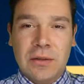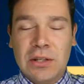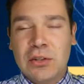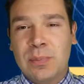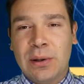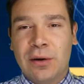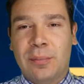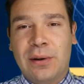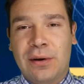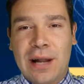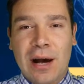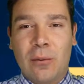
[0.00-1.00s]
These
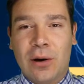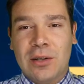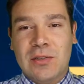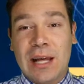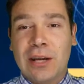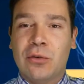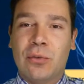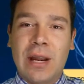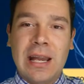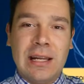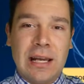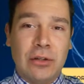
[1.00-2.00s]
peer-to-peer networks then
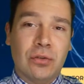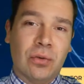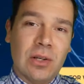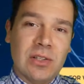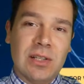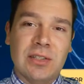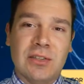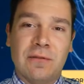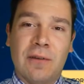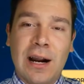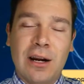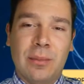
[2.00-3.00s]
create a trustless
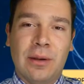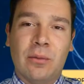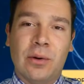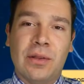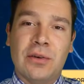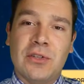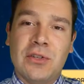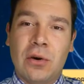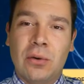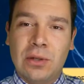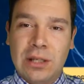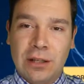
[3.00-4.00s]
environment where there's
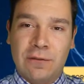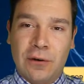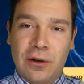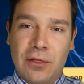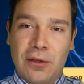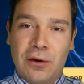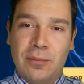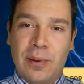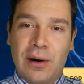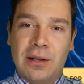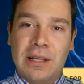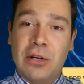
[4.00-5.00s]
no need for
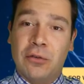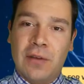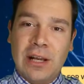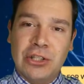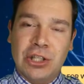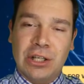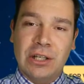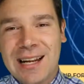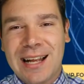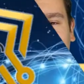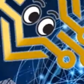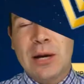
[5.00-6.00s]
third-party intervention,
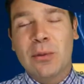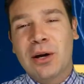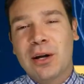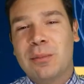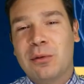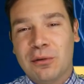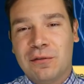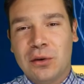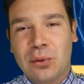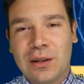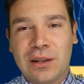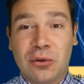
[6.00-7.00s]
and today we're going to be
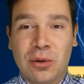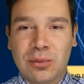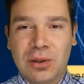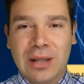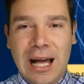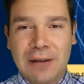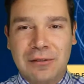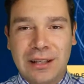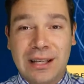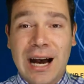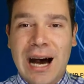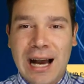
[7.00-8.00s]
reviewing the Crypto Live
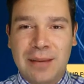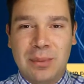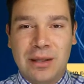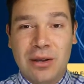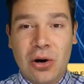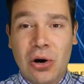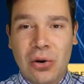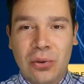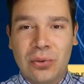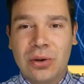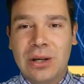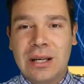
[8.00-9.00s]
Leak
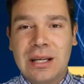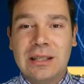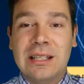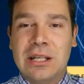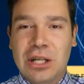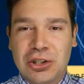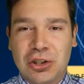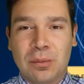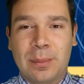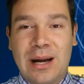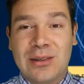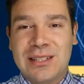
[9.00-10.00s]
IBO, the initial
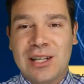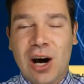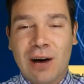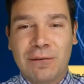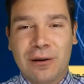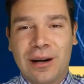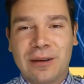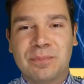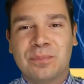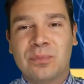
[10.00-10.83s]
bounty offering.